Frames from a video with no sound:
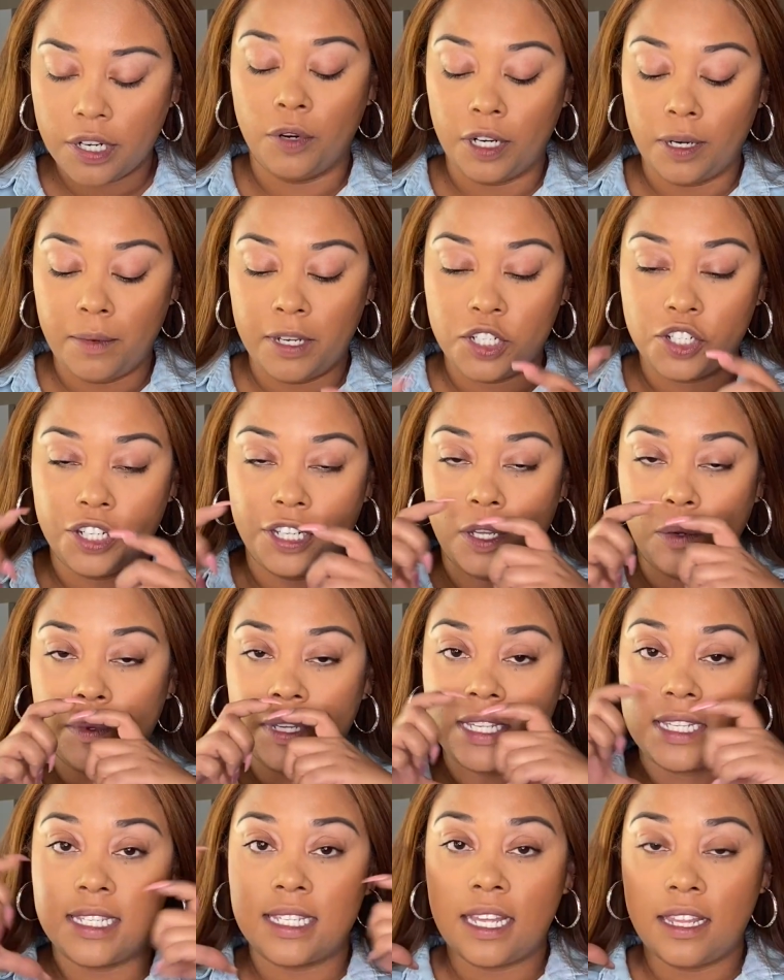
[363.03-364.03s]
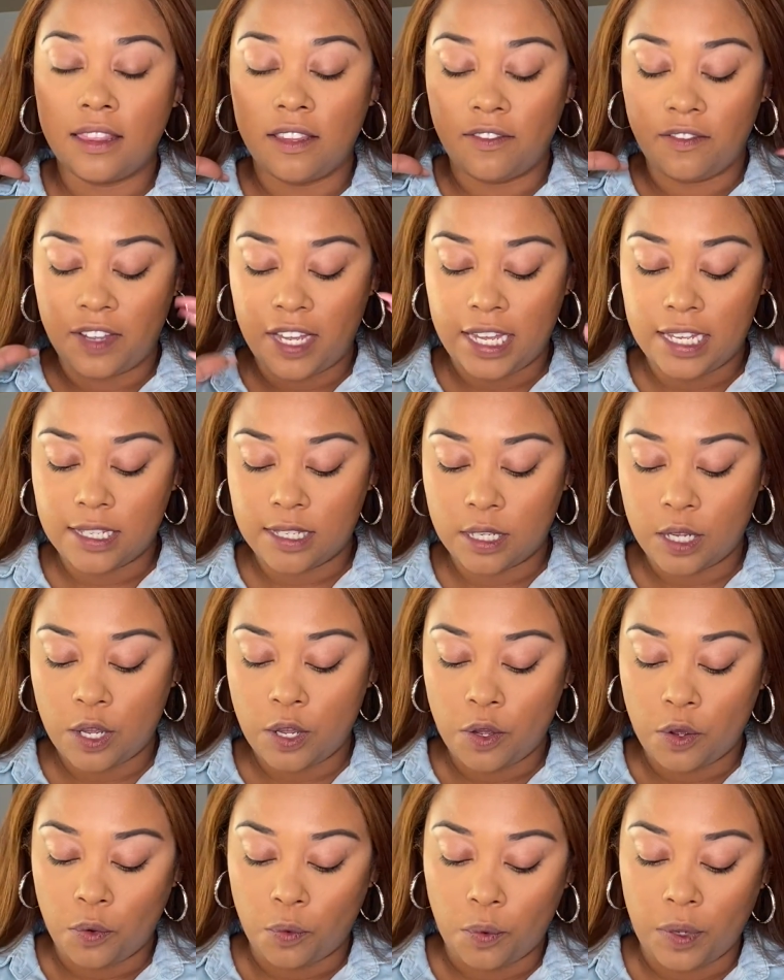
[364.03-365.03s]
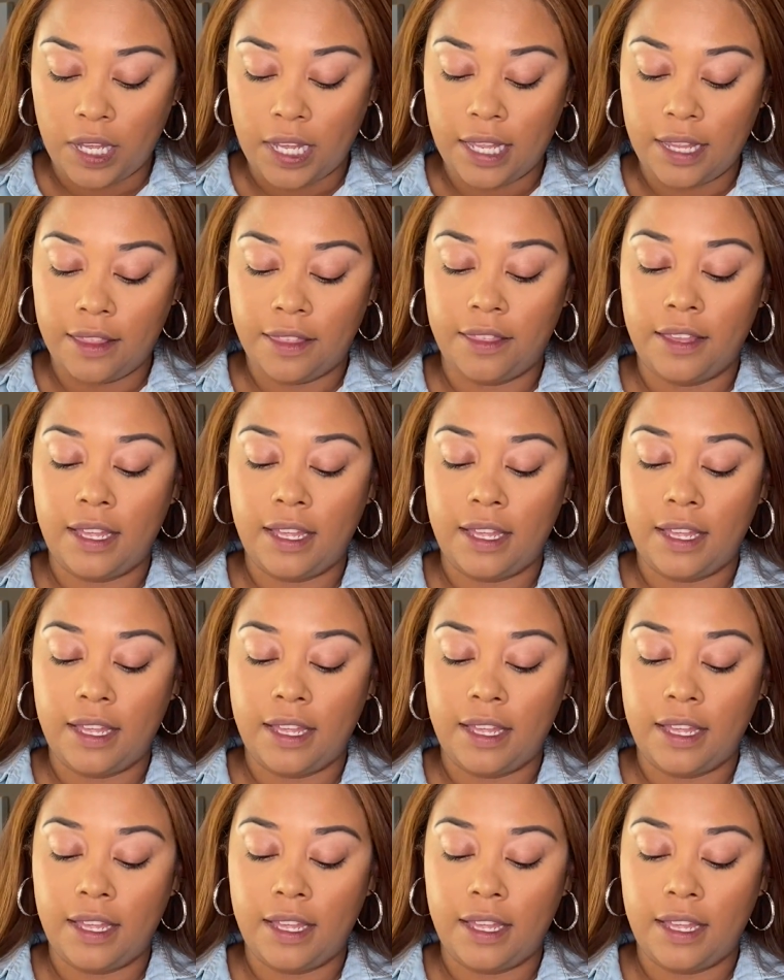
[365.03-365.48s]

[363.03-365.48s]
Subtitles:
we're gonna make sure that we set the face with